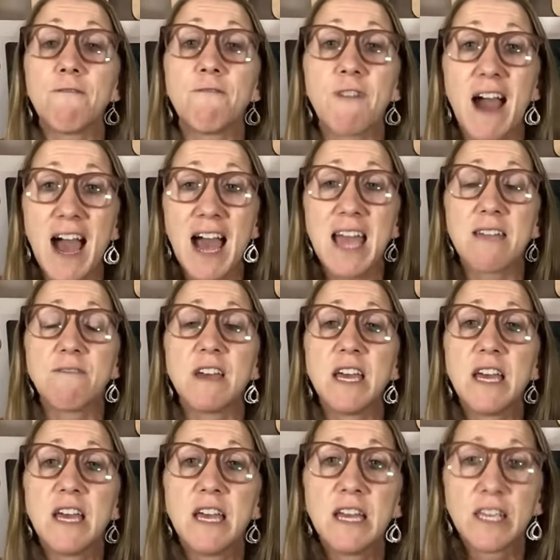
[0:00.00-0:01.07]
5
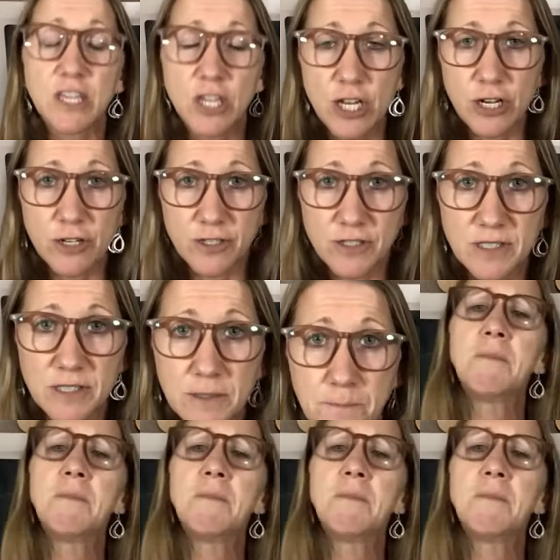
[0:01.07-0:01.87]
years.